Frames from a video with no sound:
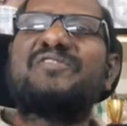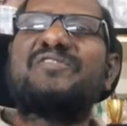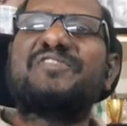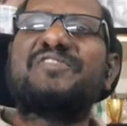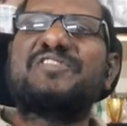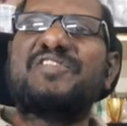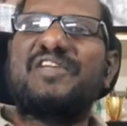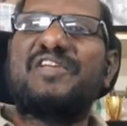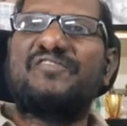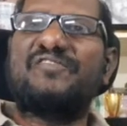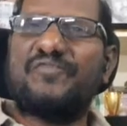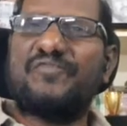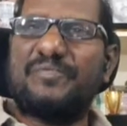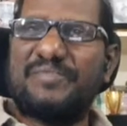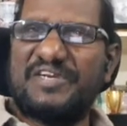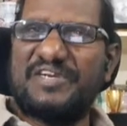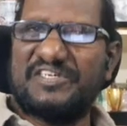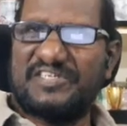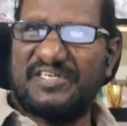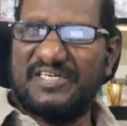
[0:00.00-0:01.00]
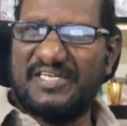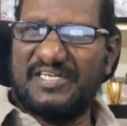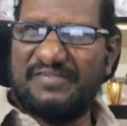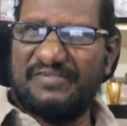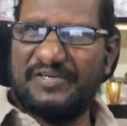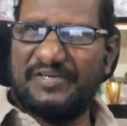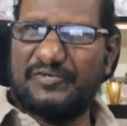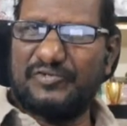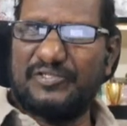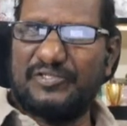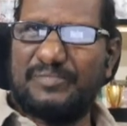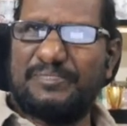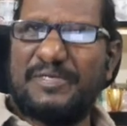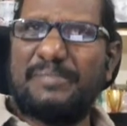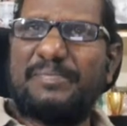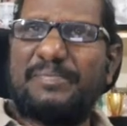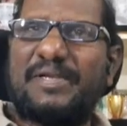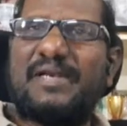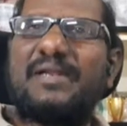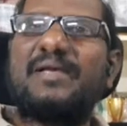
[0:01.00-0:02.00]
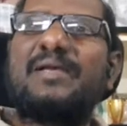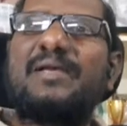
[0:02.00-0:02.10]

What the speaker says: of his information giving to the people,